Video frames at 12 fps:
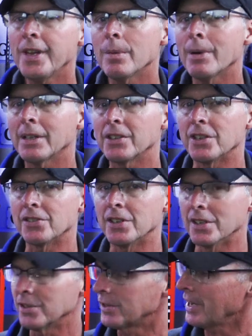thing about this
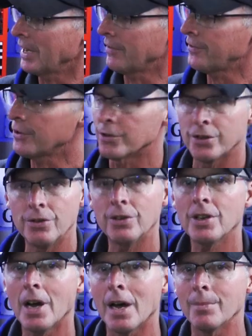is, if you're new
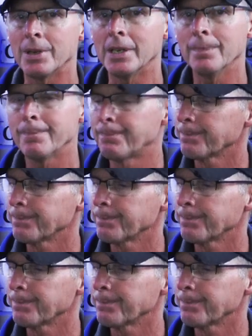to the hobby,